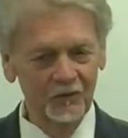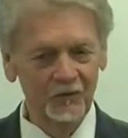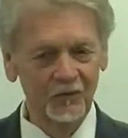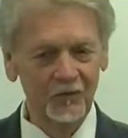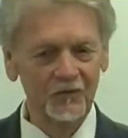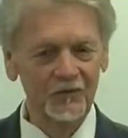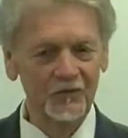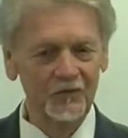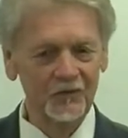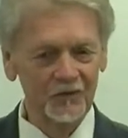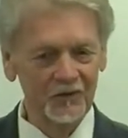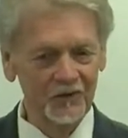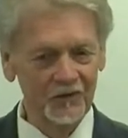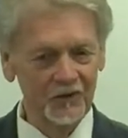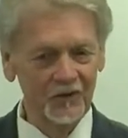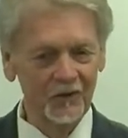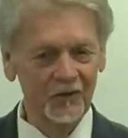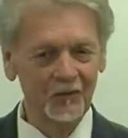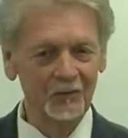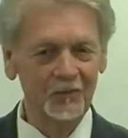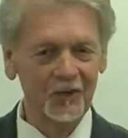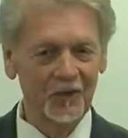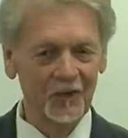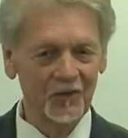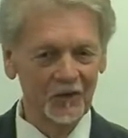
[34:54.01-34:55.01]
differences
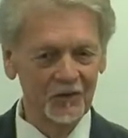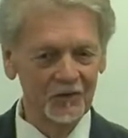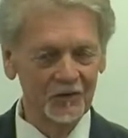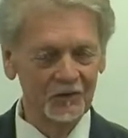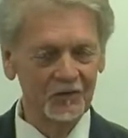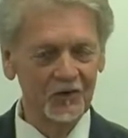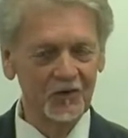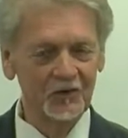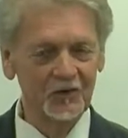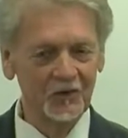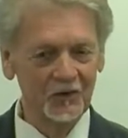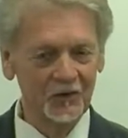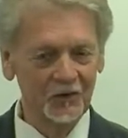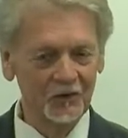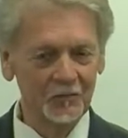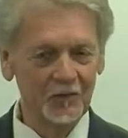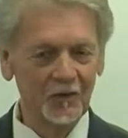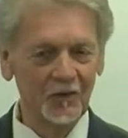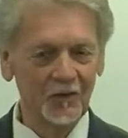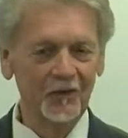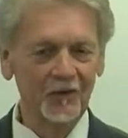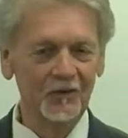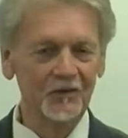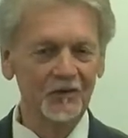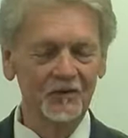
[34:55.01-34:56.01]
here because of each
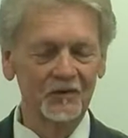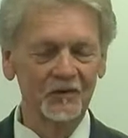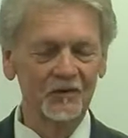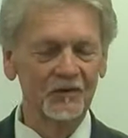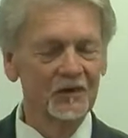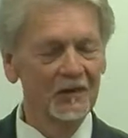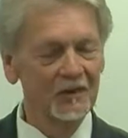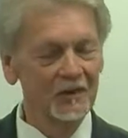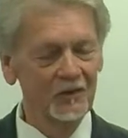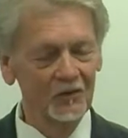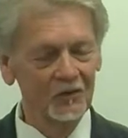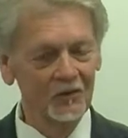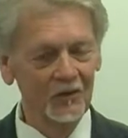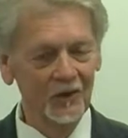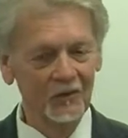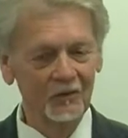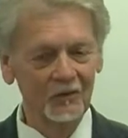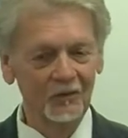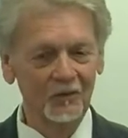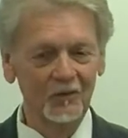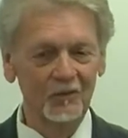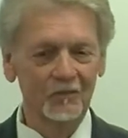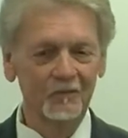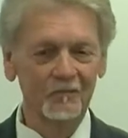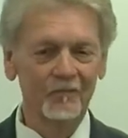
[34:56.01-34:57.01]
experience is a little
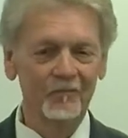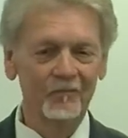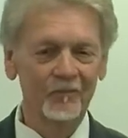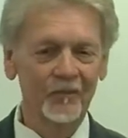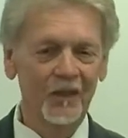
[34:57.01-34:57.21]
different.